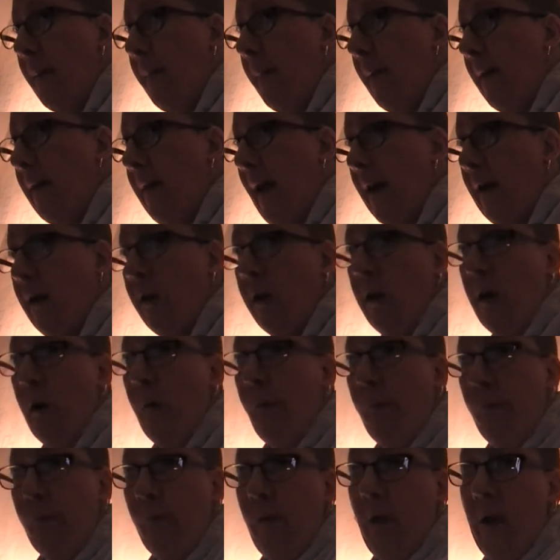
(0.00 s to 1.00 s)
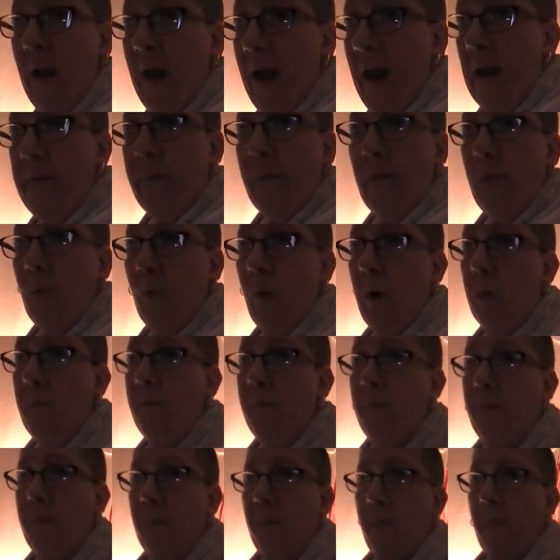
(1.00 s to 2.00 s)
big thank you for
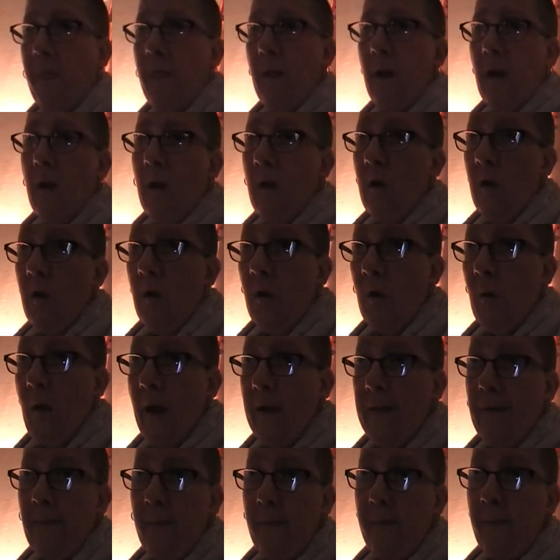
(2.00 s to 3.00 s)
everyone who has